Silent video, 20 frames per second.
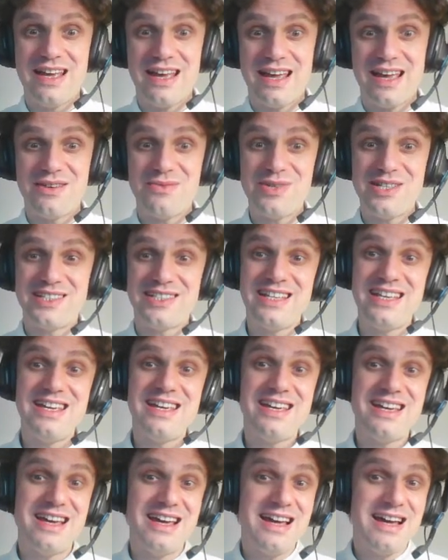And we
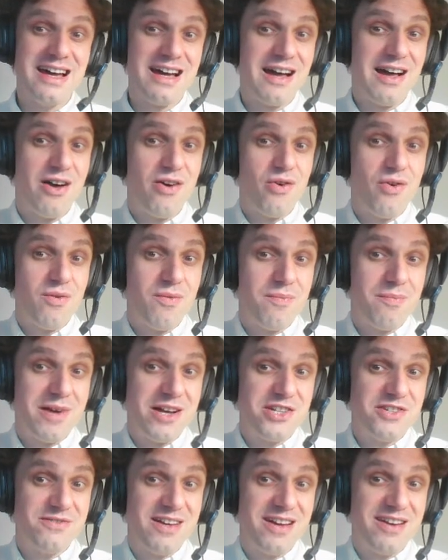see how
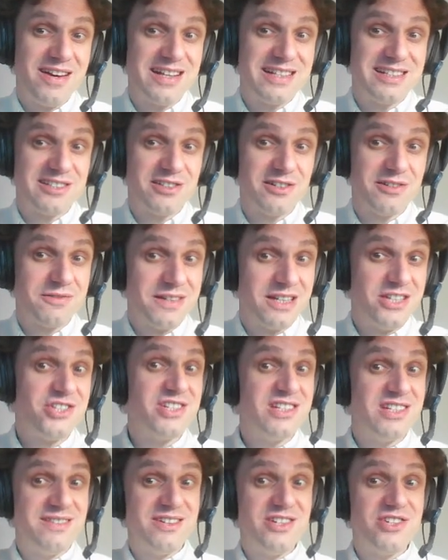much variance of each
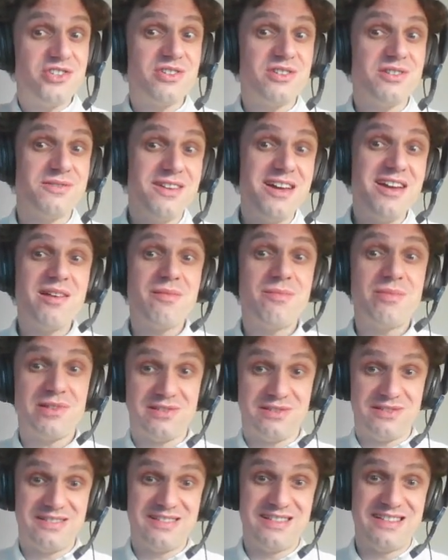individual
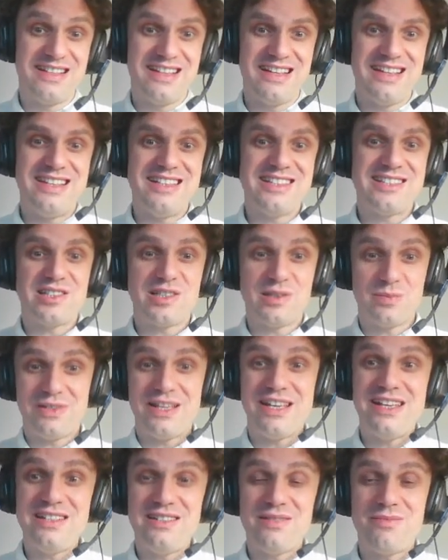variable is
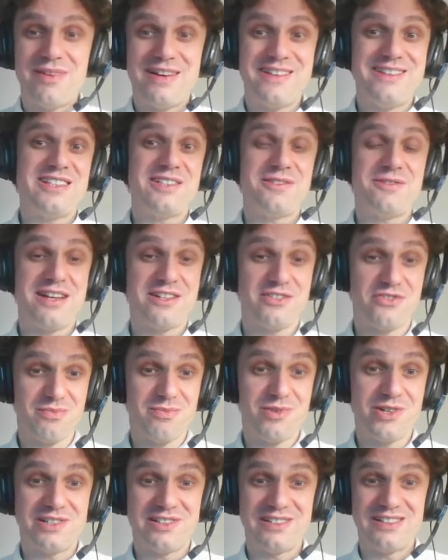explained by this factor
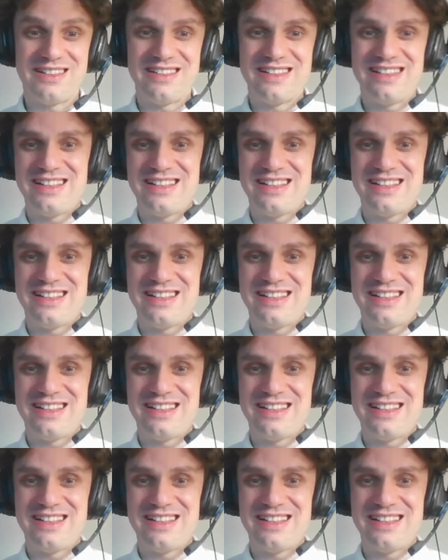model.